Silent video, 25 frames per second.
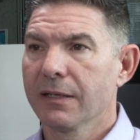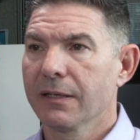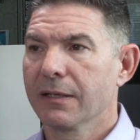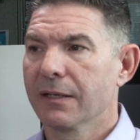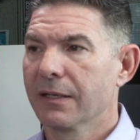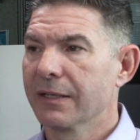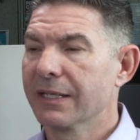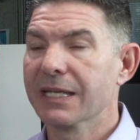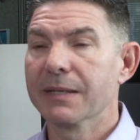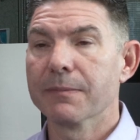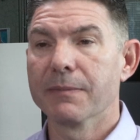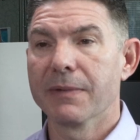
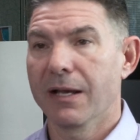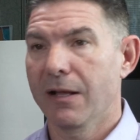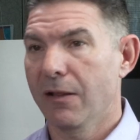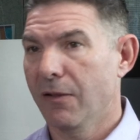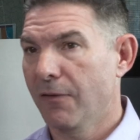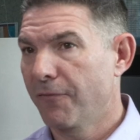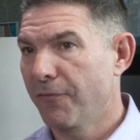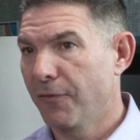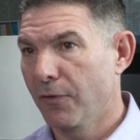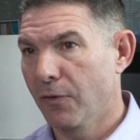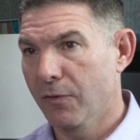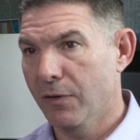An
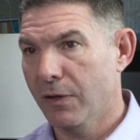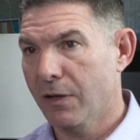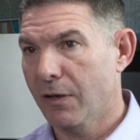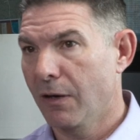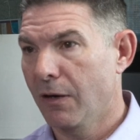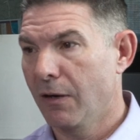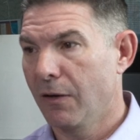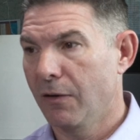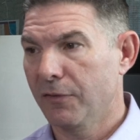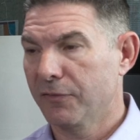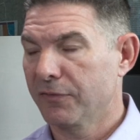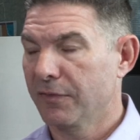email, a phone
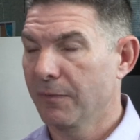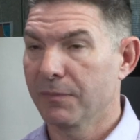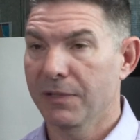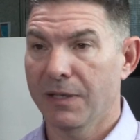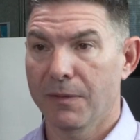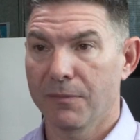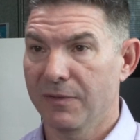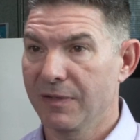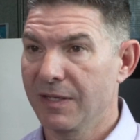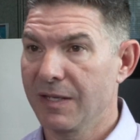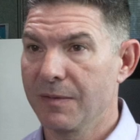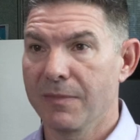call,
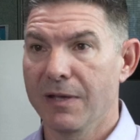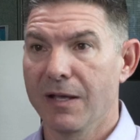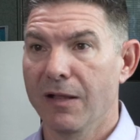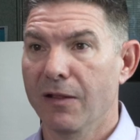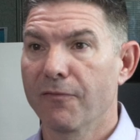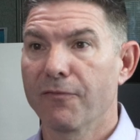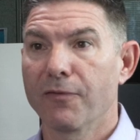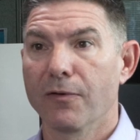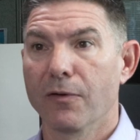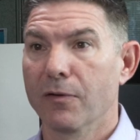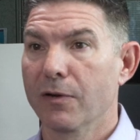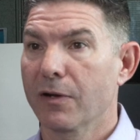sometimes an email,
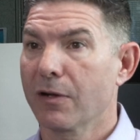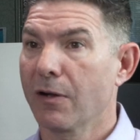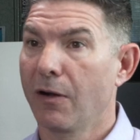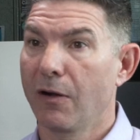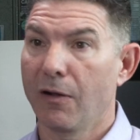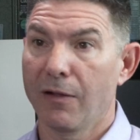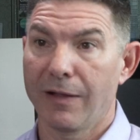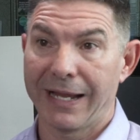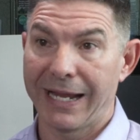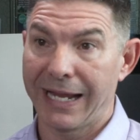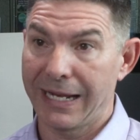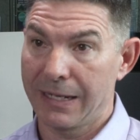a phone
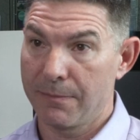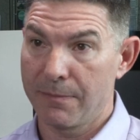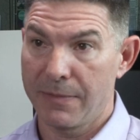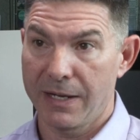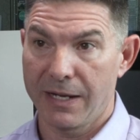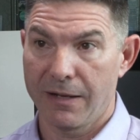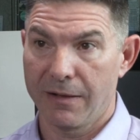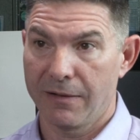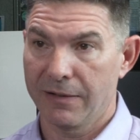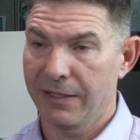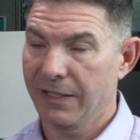call, and a mail,